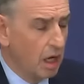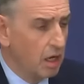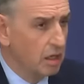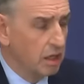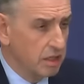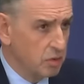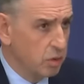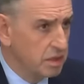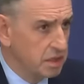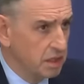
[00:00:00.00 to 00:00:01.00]
In
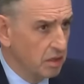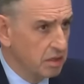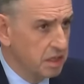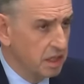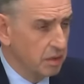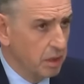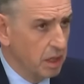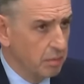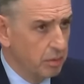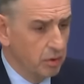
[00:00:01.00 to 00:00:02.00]
2019, in
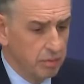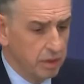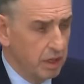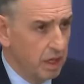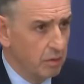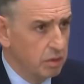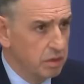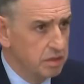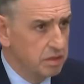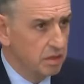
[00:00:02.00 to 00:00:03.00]
my appointment, I
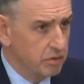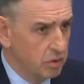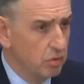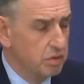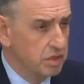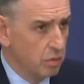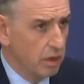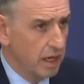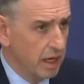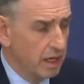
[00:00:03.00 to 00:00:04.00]
was, of course,
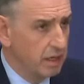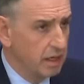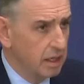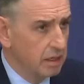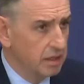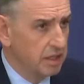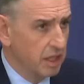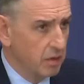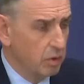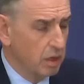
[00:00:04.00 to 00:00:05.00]
aware that
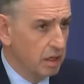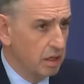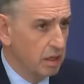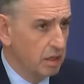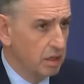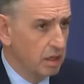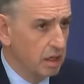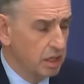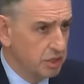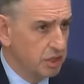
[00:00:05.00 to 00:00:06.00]
there were
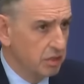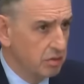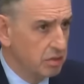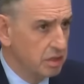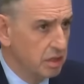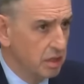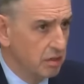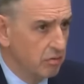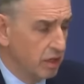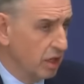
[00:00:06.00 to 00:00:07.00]
issues
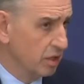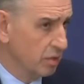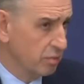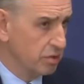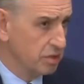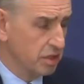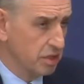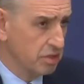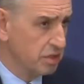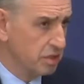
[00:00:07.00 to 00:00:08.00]
regarding
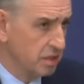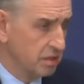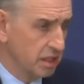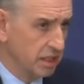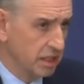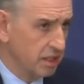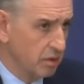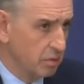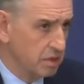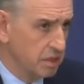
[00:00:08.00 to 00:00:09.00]
prosecutions. Clearly
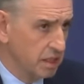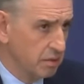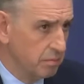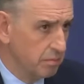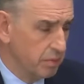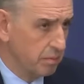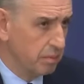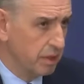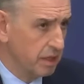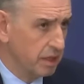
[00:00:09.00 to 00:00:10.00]
there was the
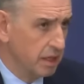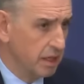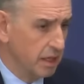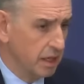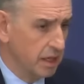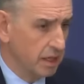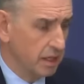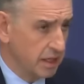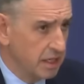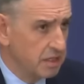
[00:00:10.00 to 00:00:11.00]
public
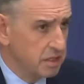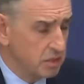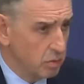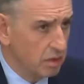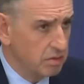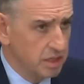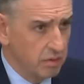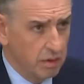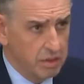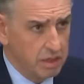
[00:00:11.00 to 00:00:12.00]
case as well,
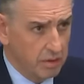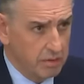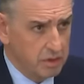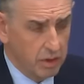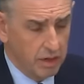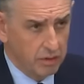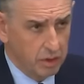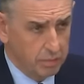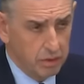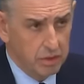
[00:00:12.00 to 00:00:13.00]
so I was aware on
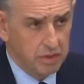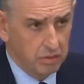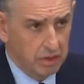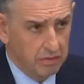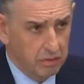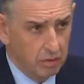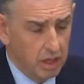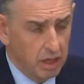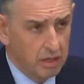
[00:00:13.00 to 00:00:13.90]
a personal level